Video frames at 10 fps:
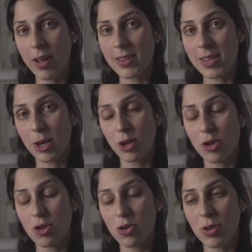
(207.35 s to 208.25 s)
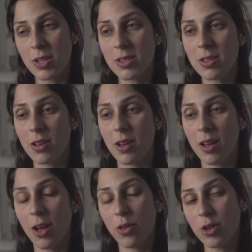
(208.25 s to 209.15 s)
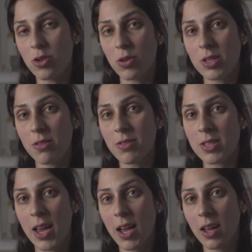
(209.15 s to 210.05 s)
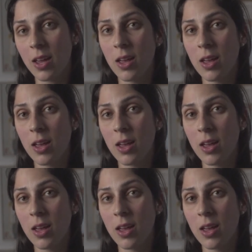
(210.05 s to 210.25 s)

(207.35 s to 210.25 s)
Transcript: Why is that a good choice, a healthy choice of a snack?